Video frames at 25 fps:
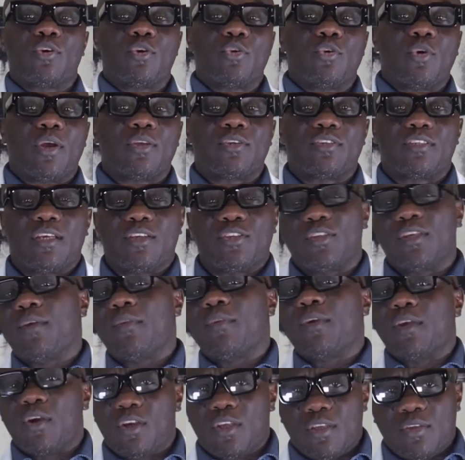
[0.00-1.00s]
the cross-section
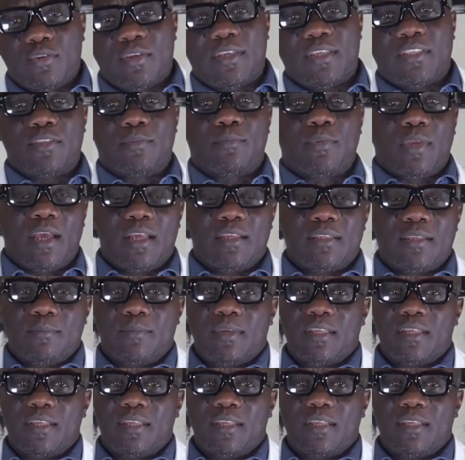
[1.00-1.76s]
of the arteries supplying the